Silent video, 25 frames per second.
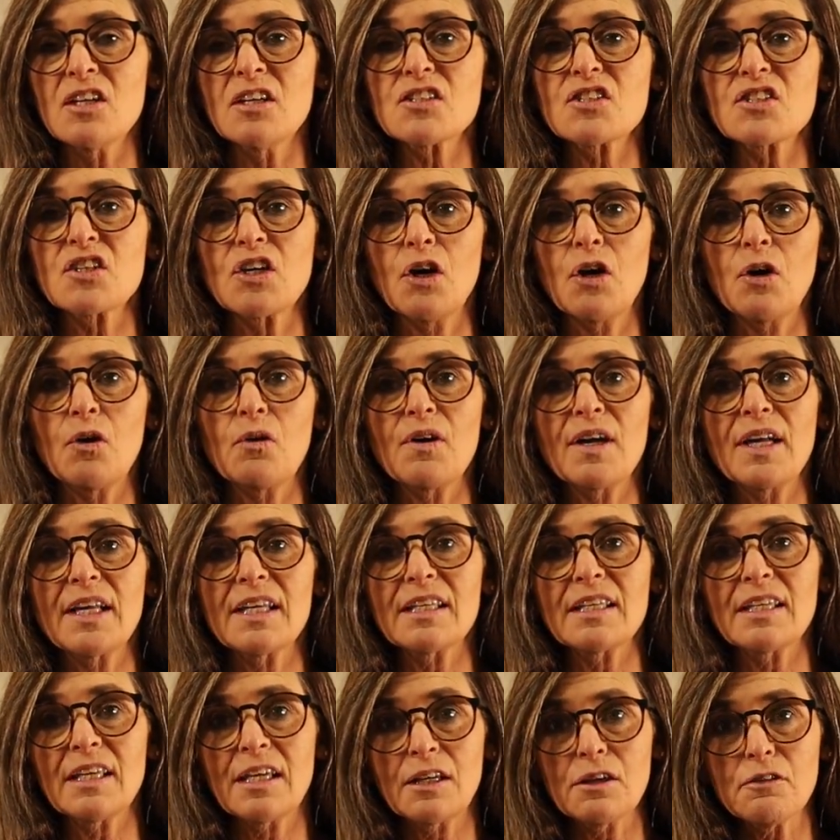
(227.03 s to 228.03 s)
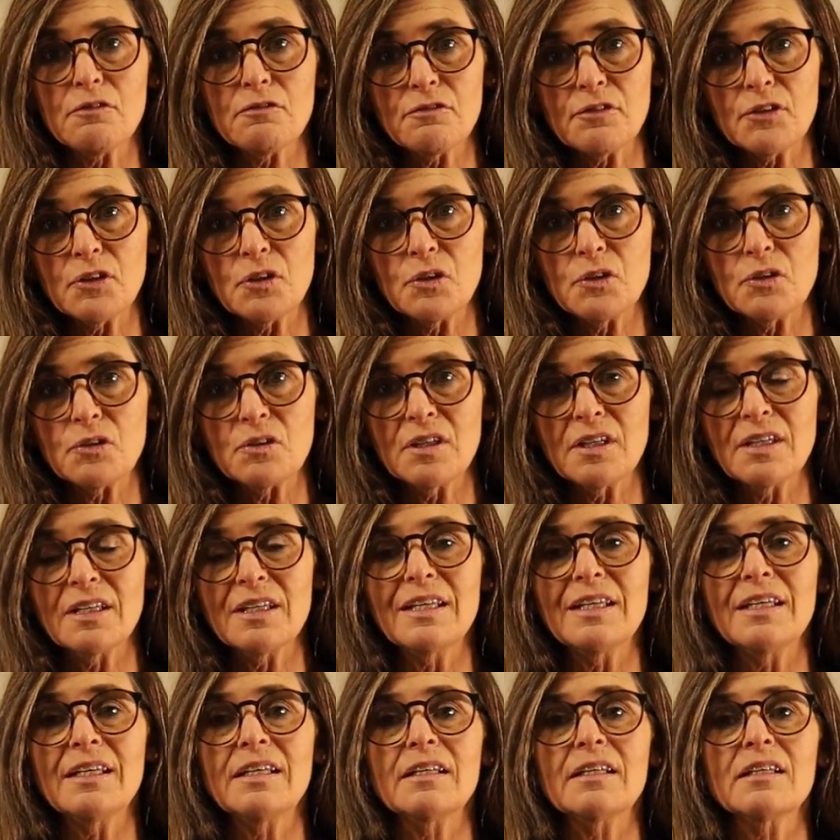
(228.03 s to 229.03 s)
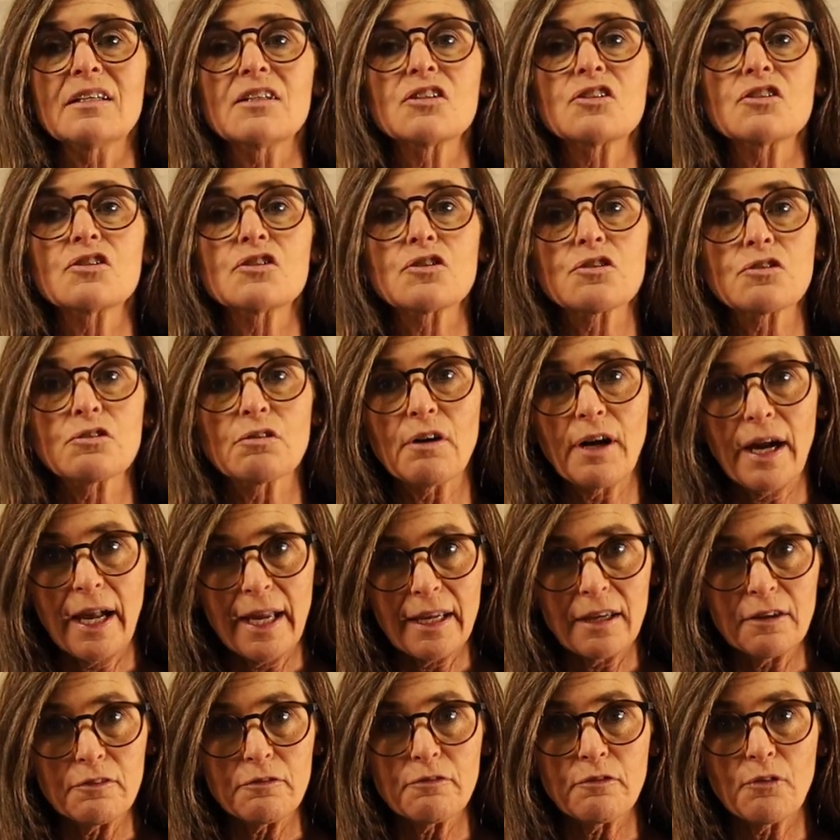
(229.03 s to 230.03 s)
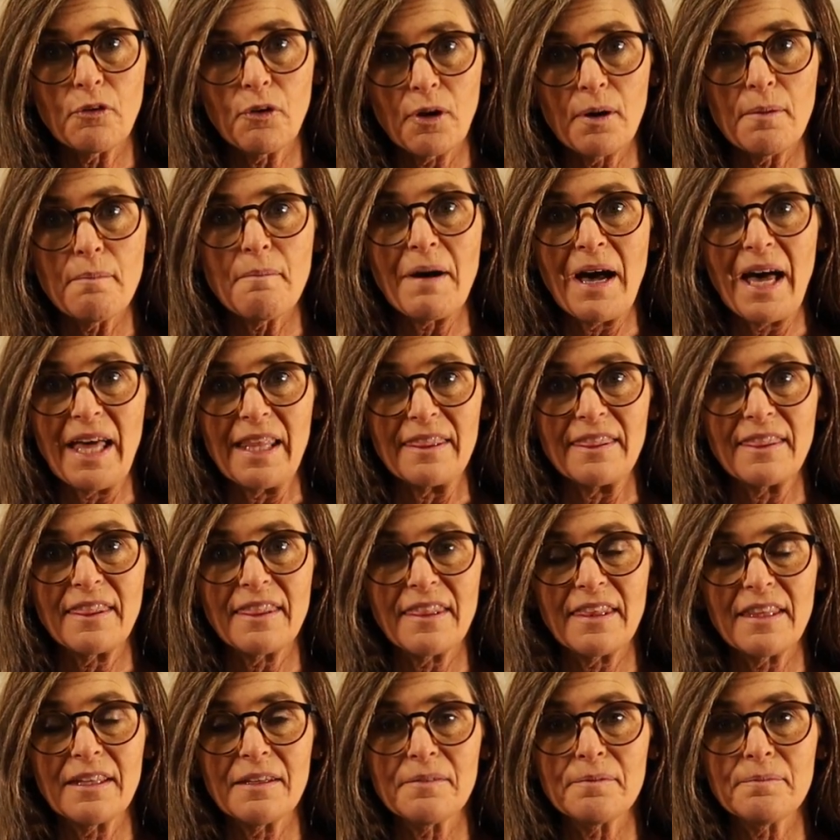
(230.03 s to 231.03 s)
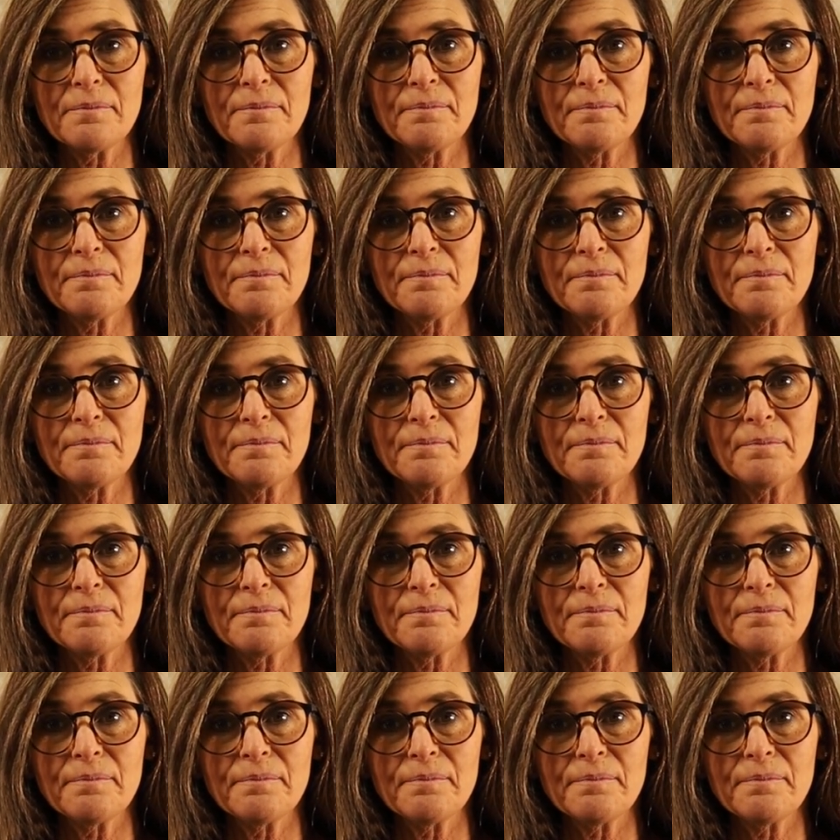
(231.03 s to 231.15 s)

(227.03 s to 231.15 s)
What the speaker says: So get a food, try it for a month,